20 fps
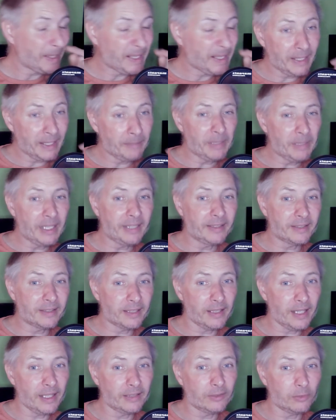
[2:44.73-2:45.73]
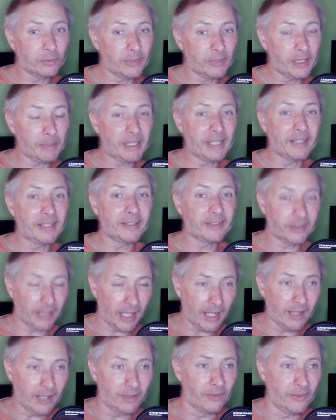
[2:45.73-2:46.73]
it means that there's already been a
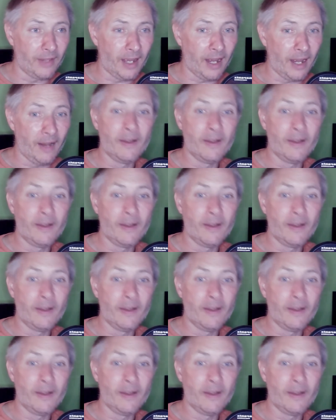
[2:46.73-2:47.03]
sale on that,